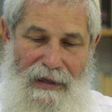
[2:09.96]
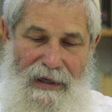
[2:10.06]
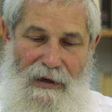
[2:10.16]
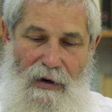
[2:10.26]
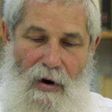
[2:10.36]

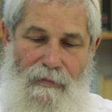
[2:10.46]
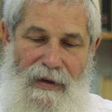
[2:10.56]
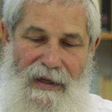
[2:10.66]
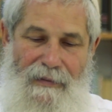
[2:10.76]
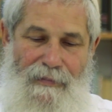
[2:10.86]
Ki lo
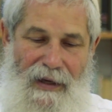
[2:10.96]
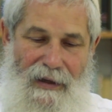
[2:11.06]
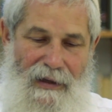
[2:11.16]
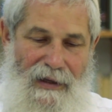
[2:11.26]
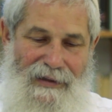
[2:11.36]

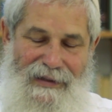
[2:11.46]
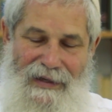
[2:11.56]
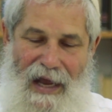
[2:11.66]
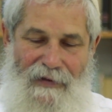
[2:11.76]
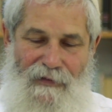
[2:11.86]
milibi, it's
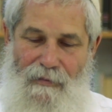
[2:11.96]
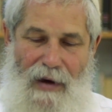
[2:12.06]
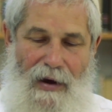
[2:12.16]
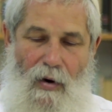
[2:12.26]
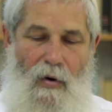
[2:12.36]
not from
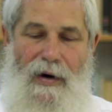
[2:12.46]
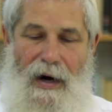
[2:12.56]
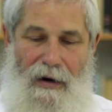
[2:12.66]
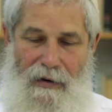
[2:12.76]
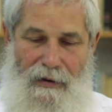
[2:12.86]
my own
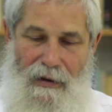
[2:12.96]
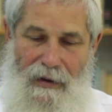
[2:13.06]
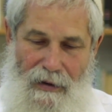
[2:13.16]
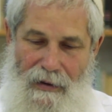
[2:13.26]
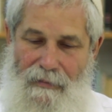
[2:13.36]
heart,
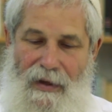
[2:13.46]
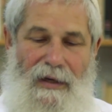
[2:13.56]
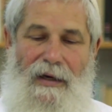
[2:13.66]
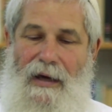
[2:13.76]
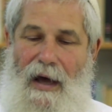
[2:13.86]

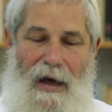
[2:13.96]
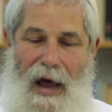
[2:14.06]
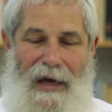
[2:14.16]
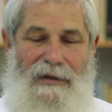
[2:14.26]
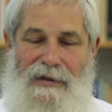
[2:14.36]
meaning
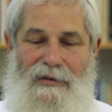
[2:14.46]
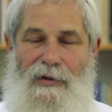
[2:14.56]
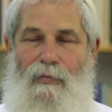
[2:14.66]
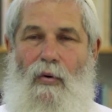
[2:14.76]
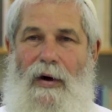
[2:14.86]
I didn't
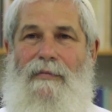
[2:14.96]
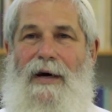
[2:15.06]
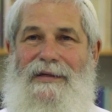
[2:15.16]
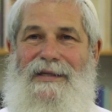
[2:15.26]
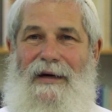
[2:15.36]
appoint
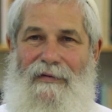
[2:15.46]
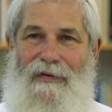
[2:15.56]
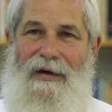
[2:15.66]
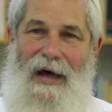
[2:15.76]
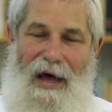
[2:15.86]

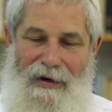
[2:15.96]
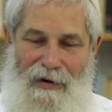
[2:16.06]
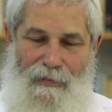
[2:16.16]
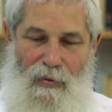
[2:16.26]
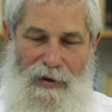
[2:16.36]
myself. God
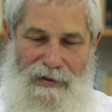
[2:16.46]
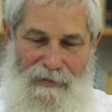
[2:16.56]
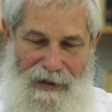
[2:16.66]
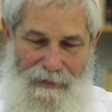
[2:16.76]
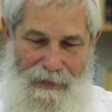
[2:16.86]

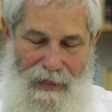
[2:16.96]
appointed me.